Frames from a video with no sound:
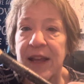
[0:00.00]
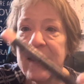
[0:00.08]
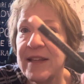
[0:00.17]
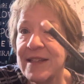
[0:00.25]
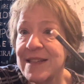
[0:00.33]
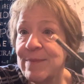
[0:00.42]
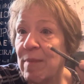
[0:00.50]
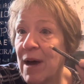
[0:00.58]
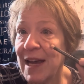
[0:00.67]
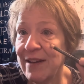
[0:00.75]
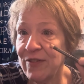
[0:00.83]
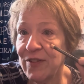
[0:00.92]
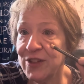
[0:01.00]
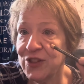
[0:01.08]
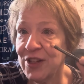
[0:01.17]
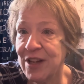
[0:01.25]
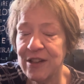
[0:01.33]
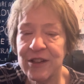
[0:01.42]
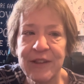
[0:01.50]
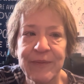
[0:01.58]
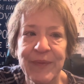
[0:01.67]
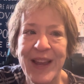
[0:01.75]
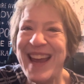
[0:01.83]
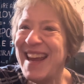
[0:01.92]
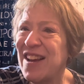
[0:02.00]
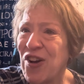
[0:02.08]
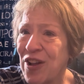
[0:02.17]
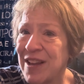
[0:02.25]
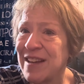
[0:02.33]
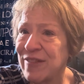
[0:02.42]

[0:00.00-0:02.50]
This is my flesh color. I hate calling